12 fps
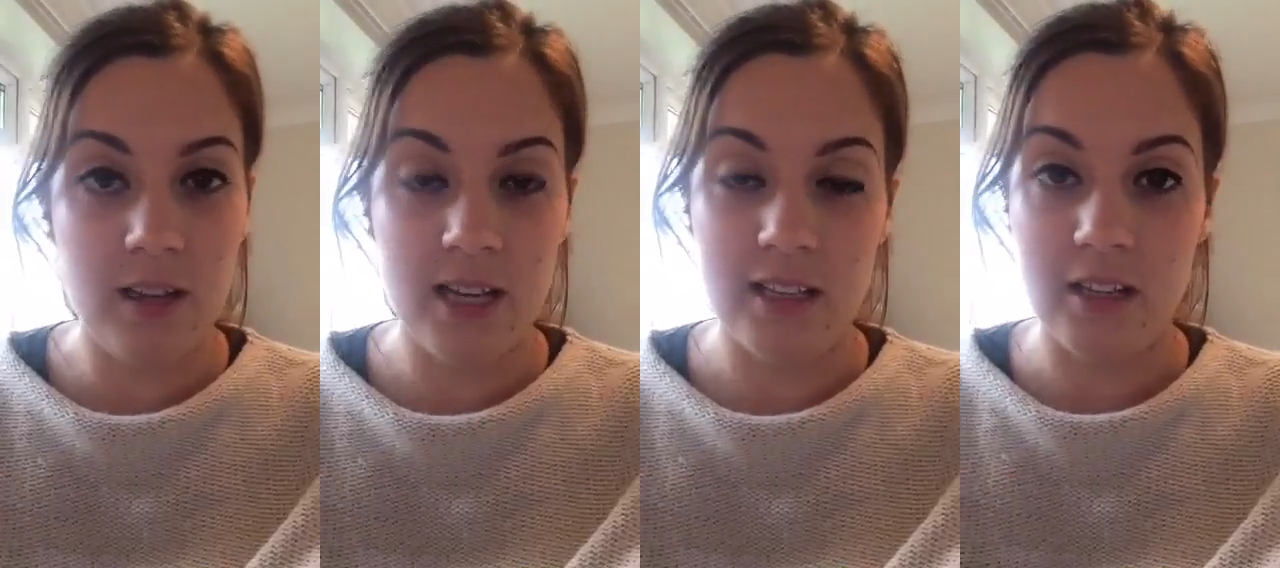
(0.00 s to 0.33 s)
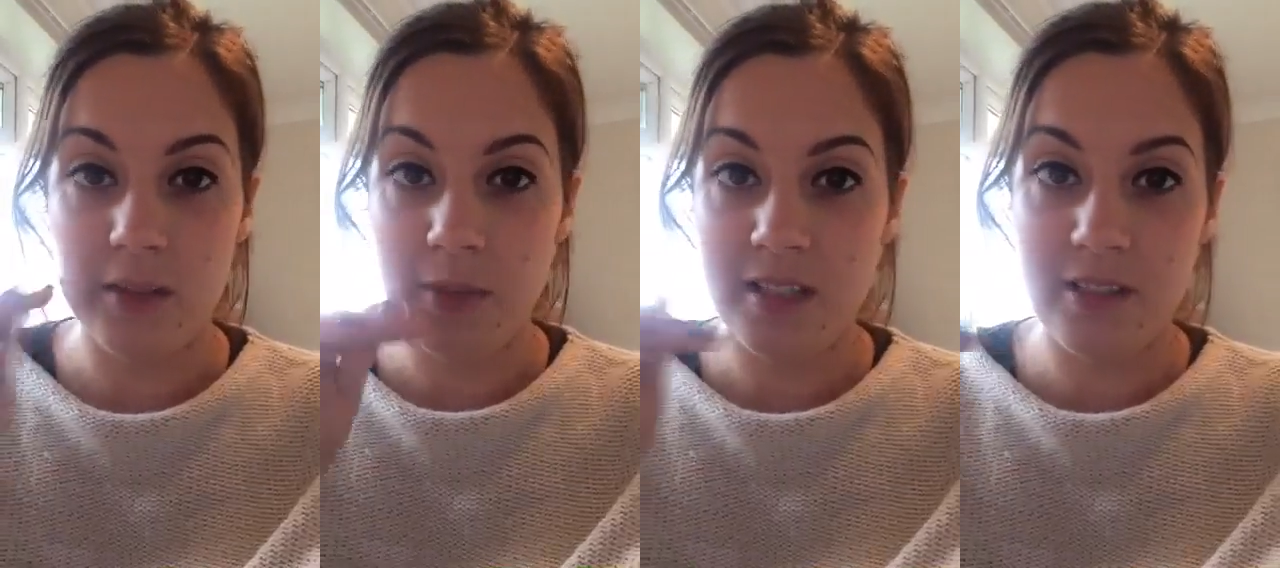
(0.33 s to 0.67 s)
and they're
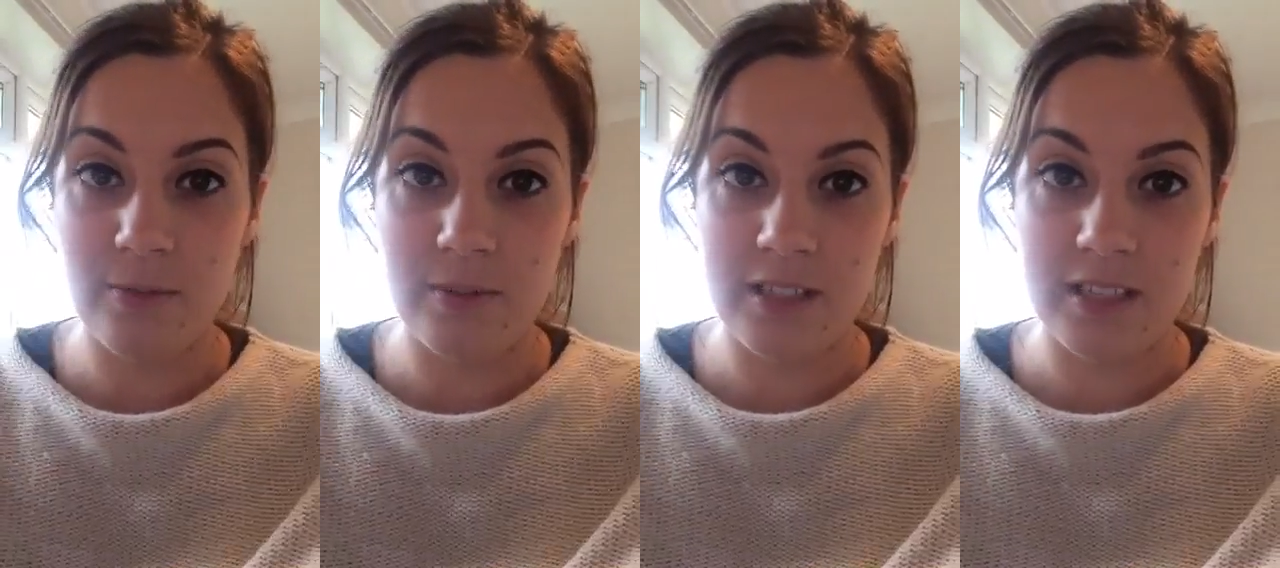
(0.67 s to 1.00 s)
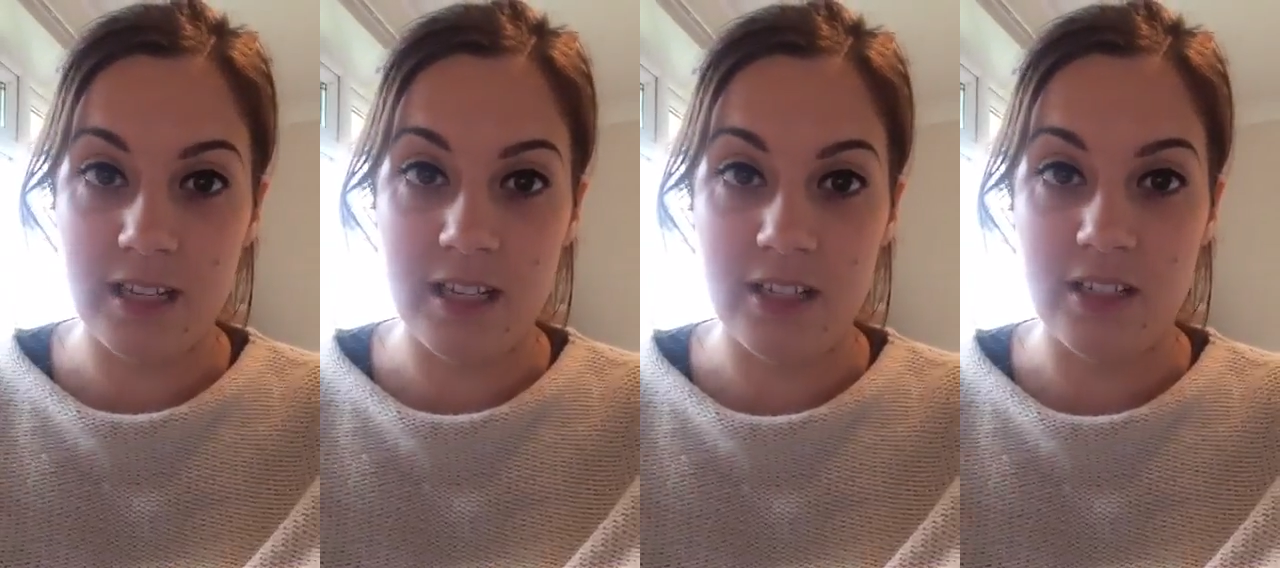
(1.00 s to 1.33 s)
going to be at different
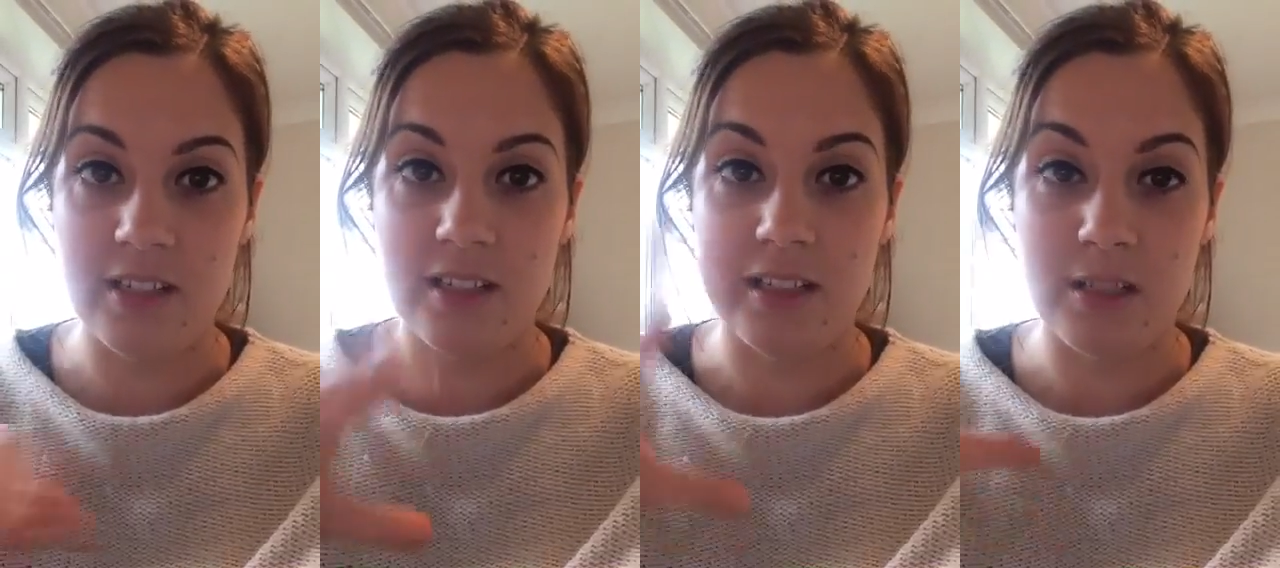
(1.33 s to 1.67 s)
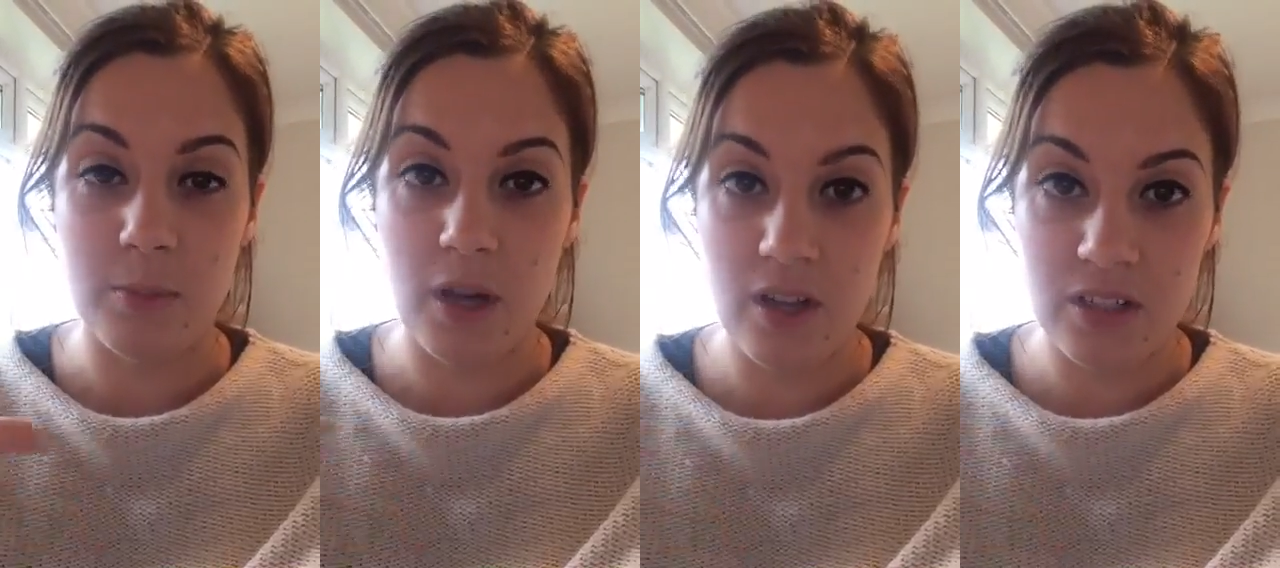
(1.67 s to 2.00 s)
stages in this
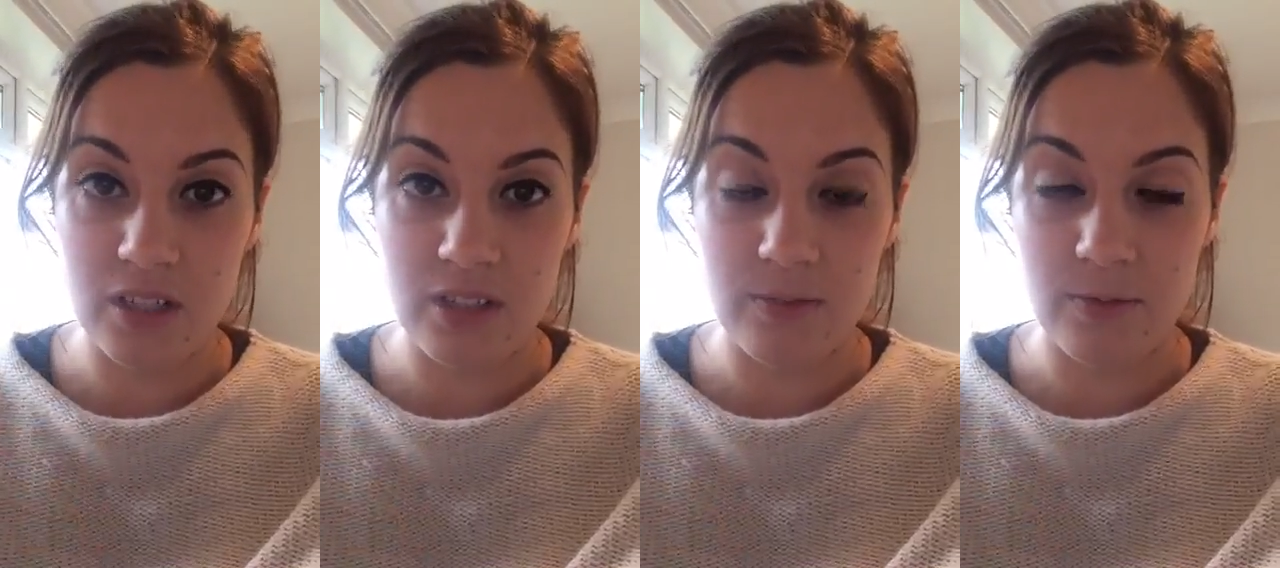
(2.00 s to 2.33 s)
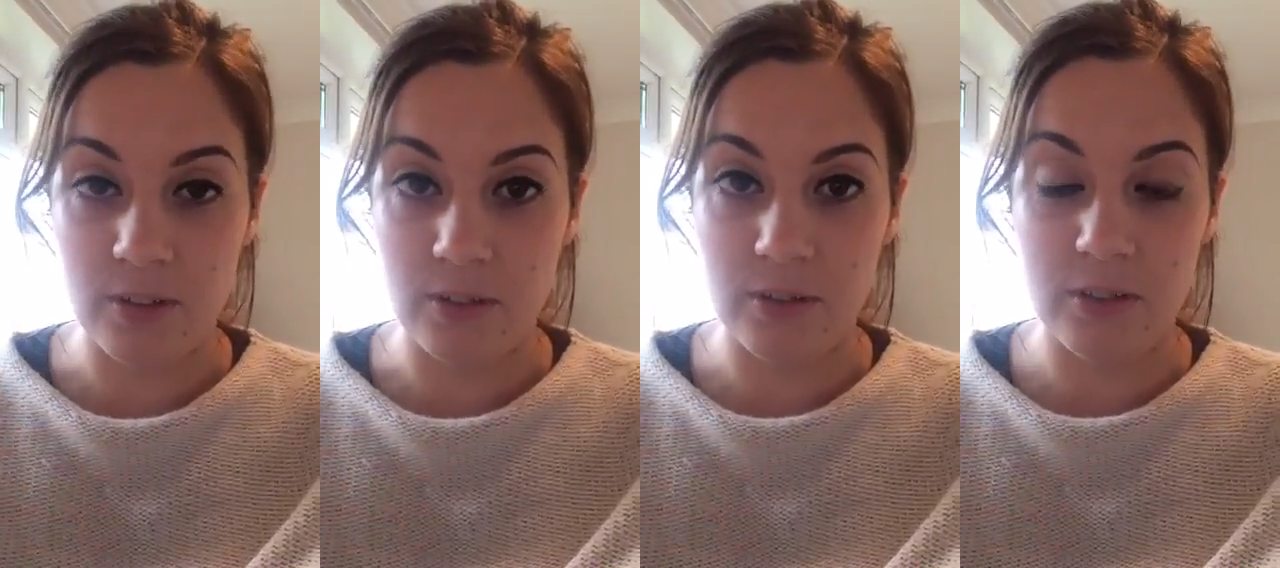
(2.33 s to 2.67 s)
purchase
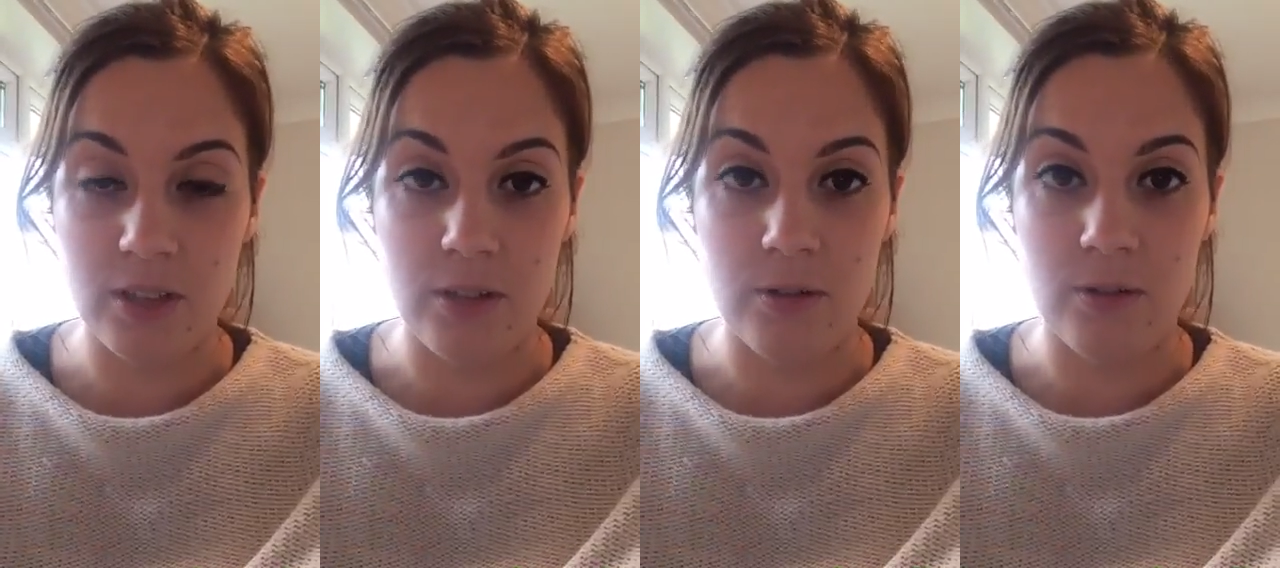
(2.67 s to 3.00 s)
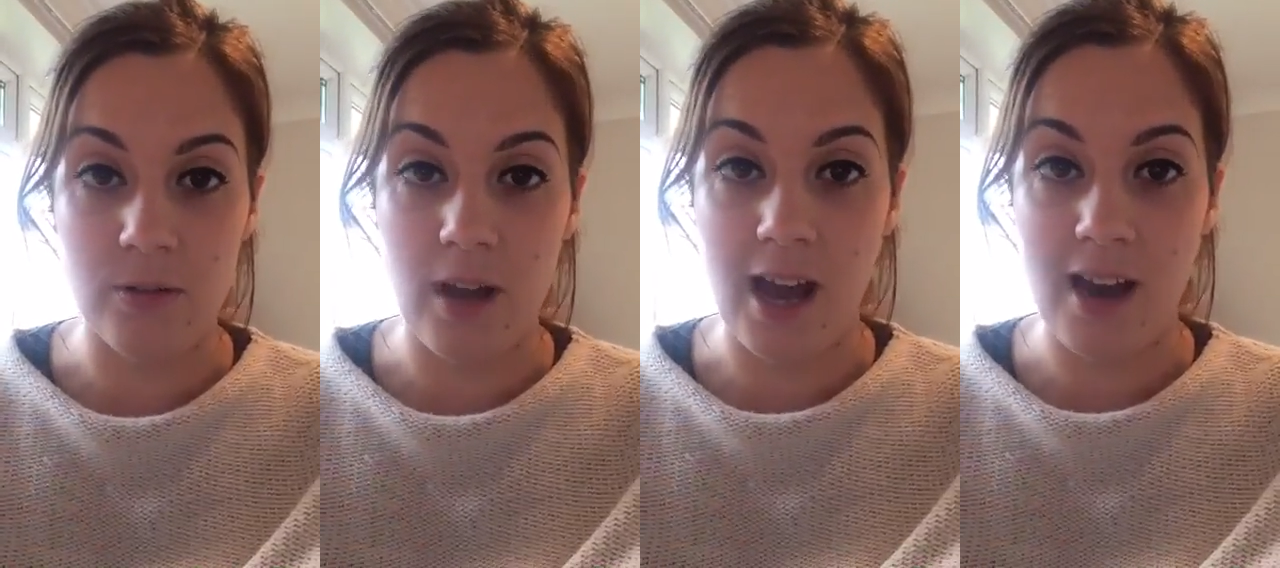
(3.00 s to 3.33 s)
funnel that you
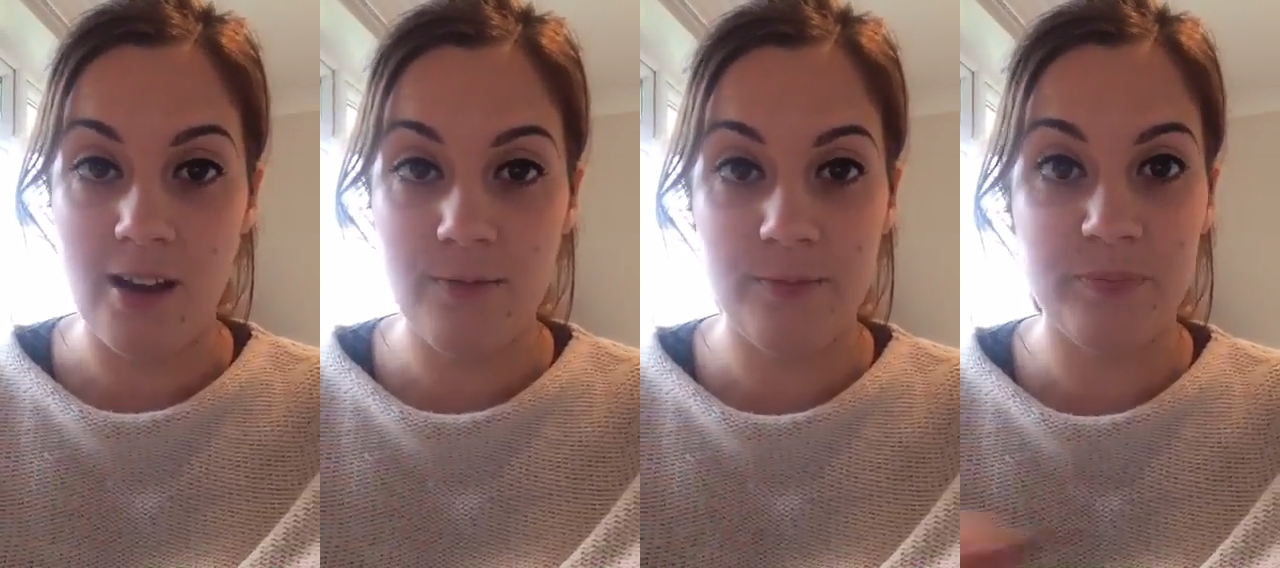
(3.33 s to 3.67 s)
have,